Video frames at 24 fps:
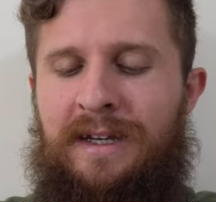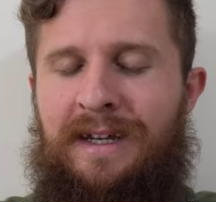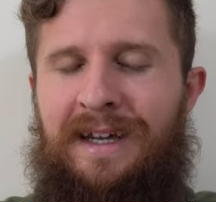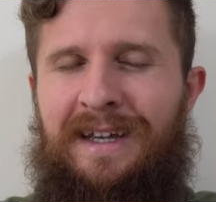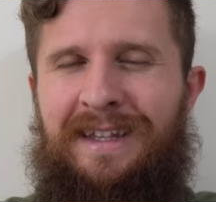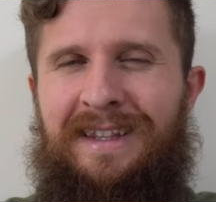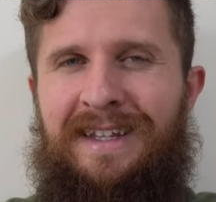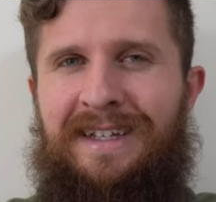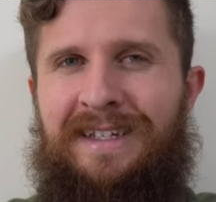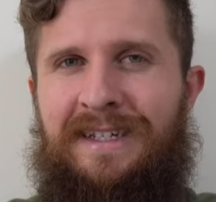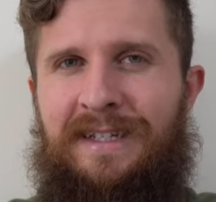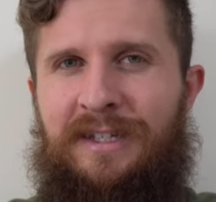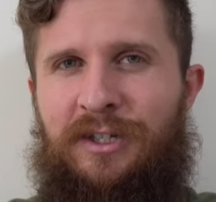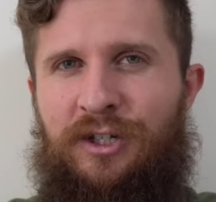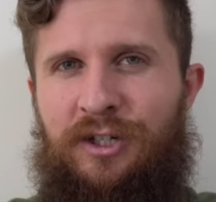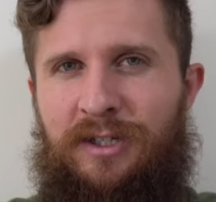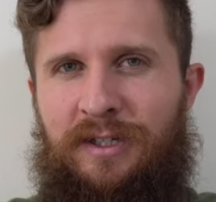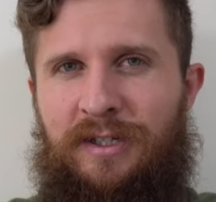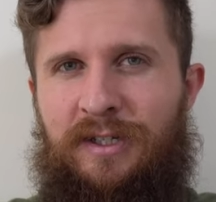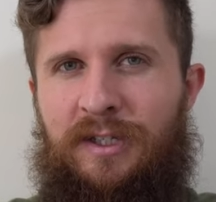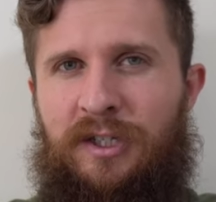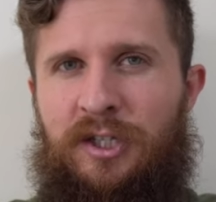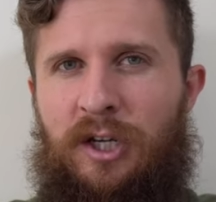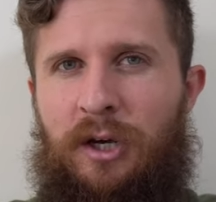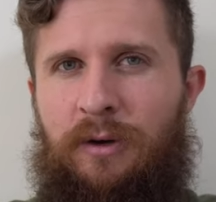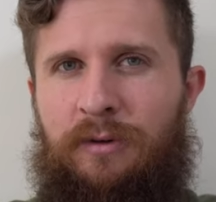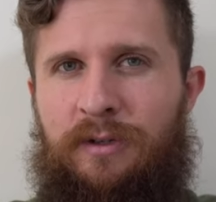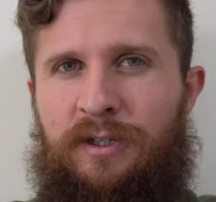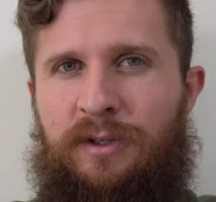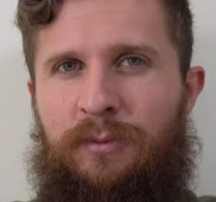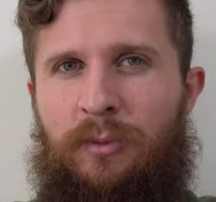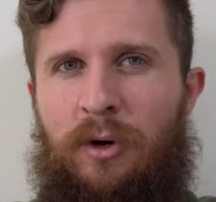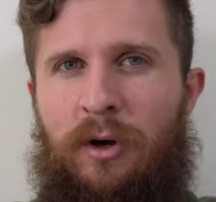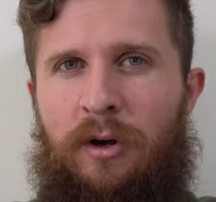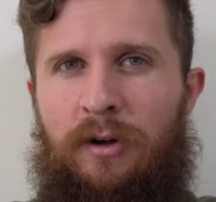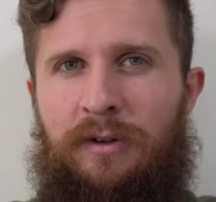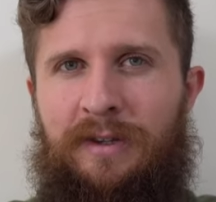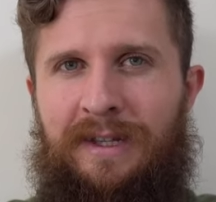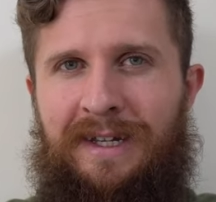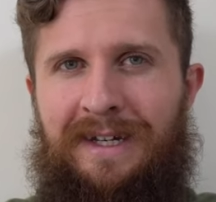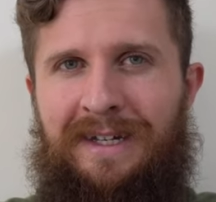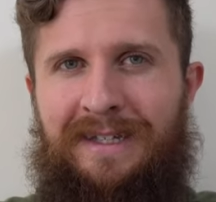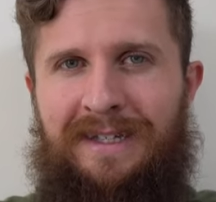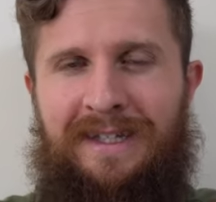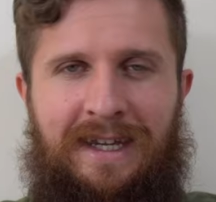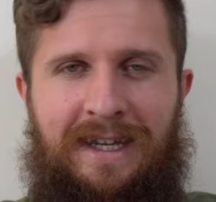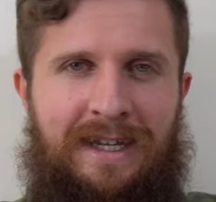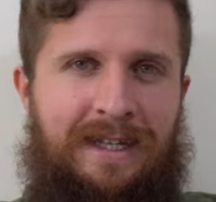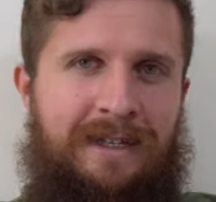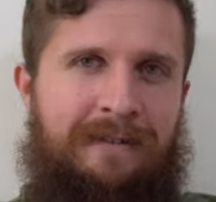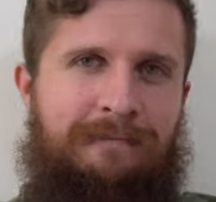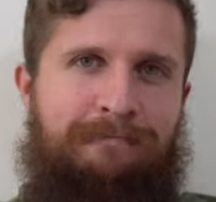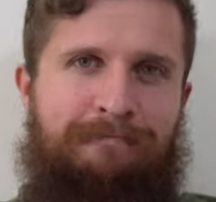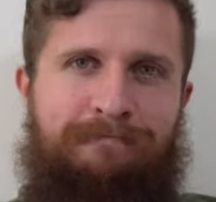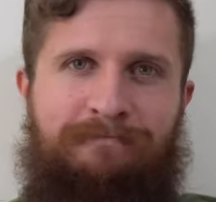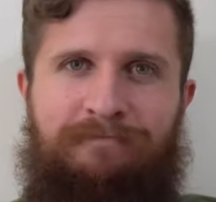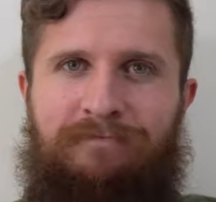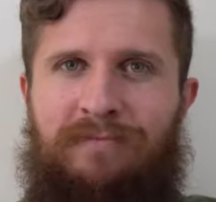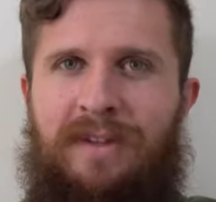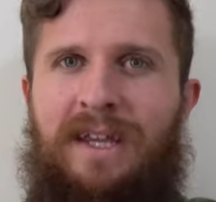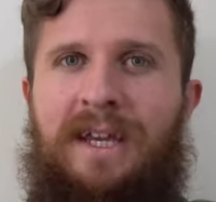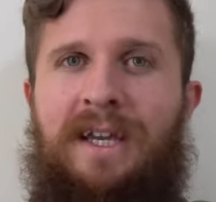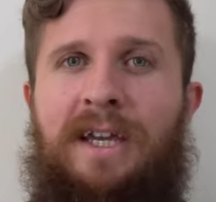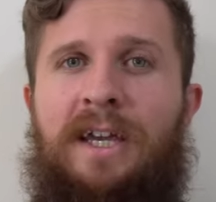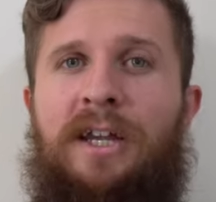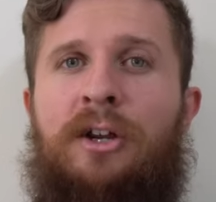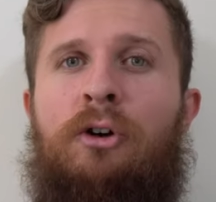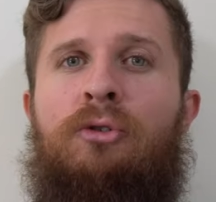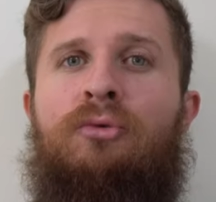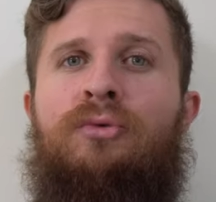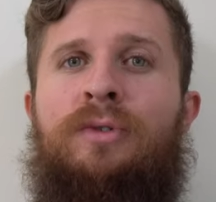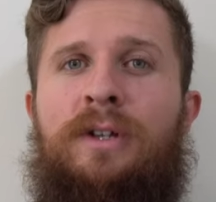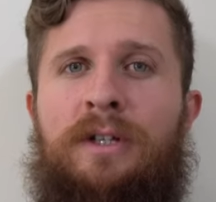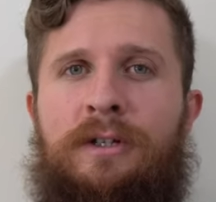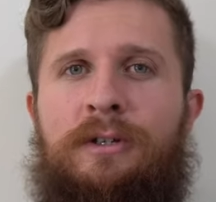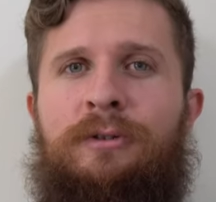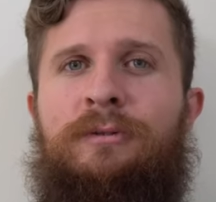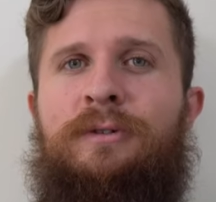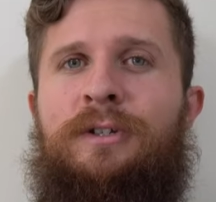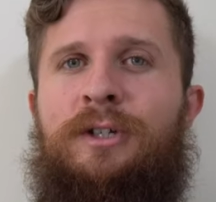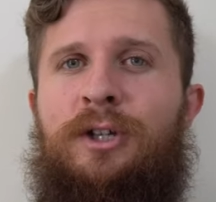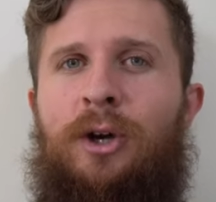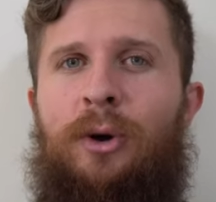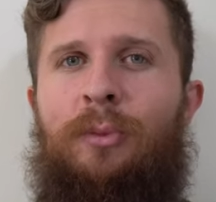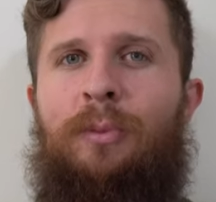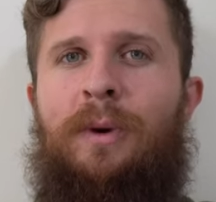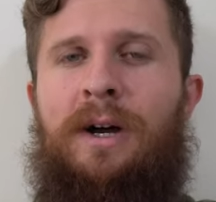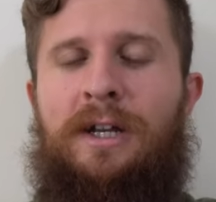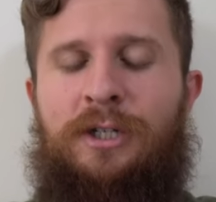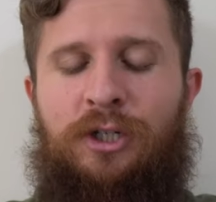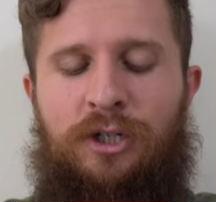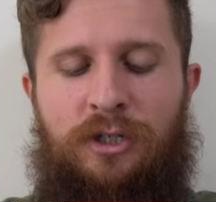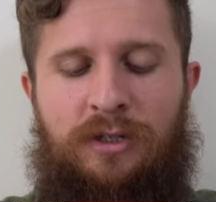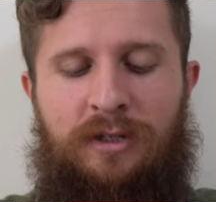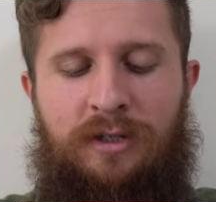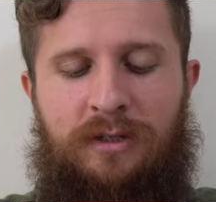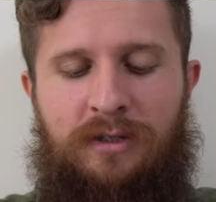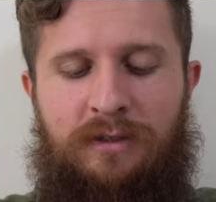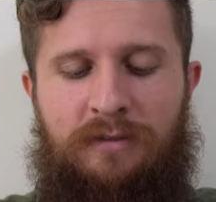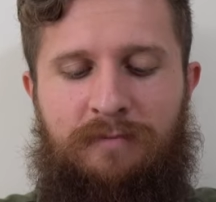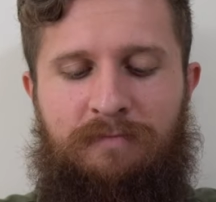And this is just so small that like, it can only do so much.